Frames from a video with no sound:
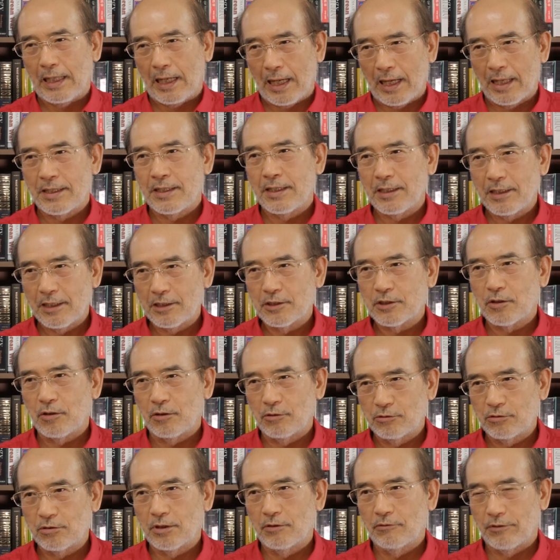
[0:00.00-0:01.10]
I think it is
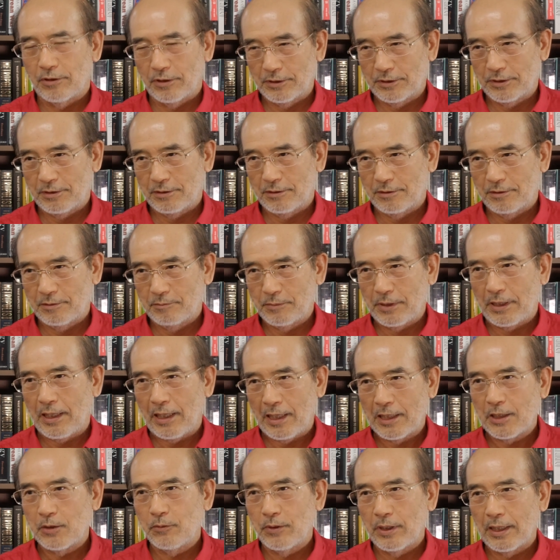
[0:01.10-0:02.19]
controversial. But
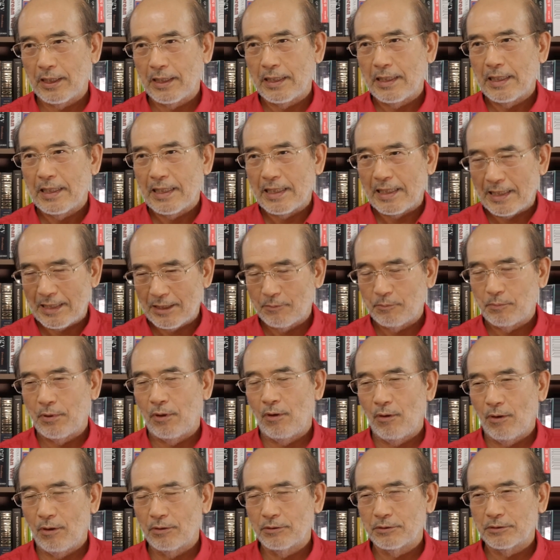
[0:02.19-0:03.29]
anyway, it
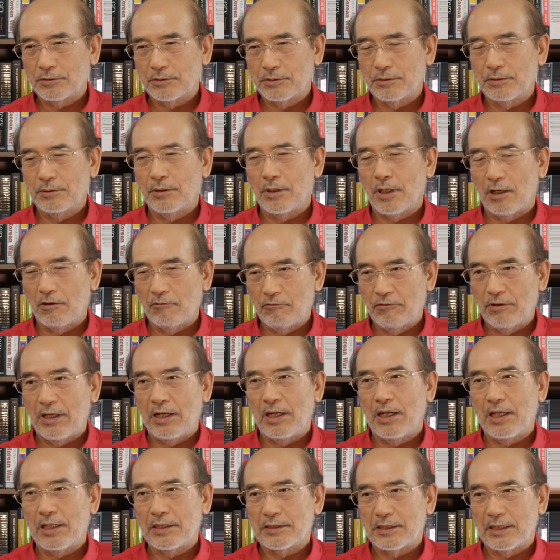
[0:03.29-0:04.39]
belongs to a
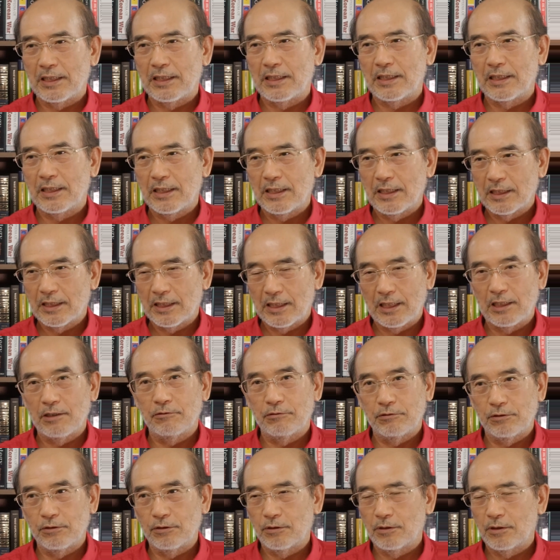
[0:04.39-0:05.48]
village in
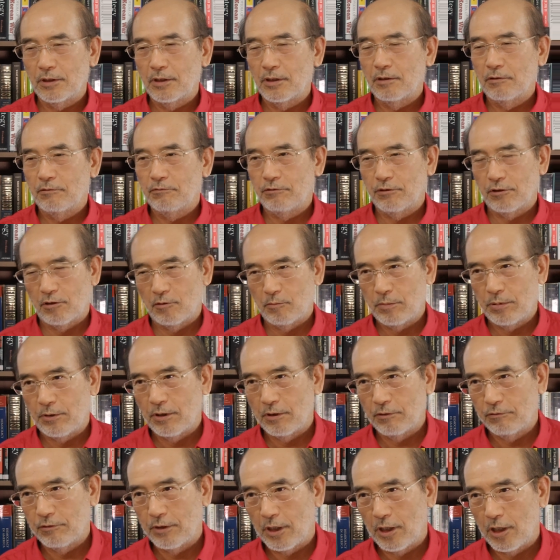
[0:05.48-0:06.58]
Gifu
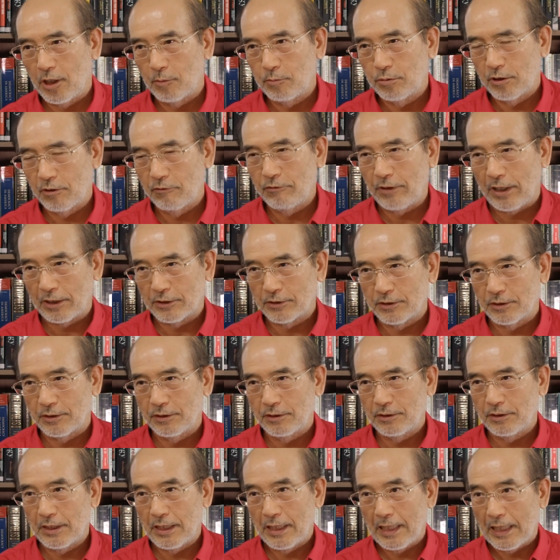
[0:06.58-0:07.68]

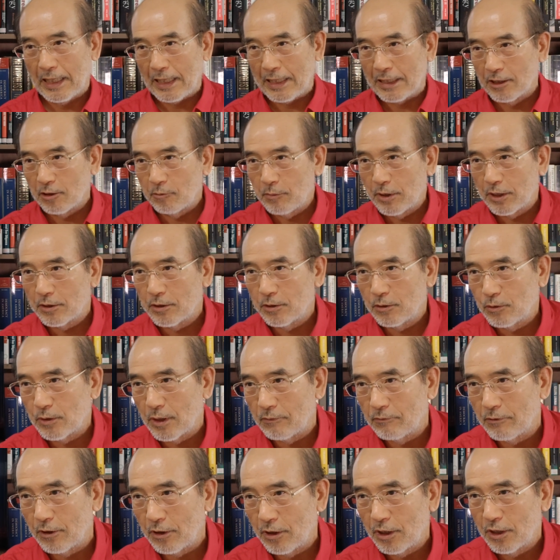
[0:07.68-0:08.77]
Prefecture. In the middle, we
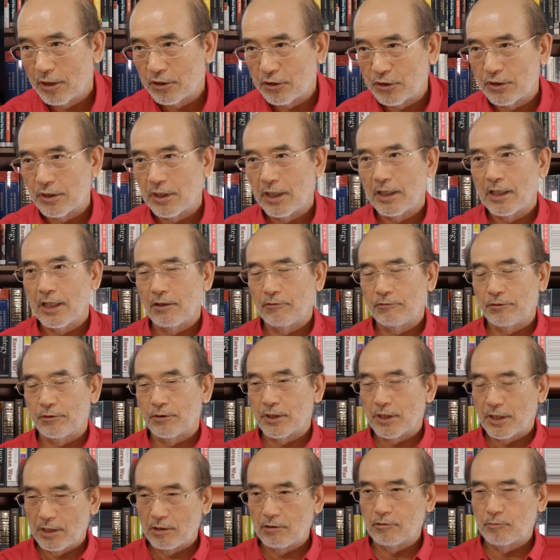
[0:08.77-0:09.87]
have a GIF,
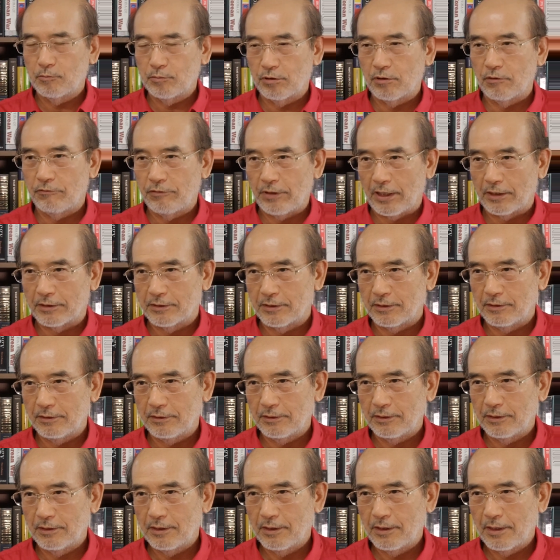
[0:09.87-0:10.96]
Gifu
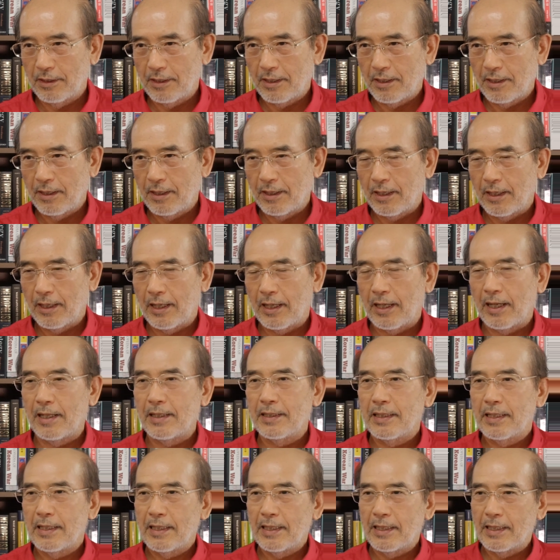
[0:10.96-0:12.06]
Prefecture. And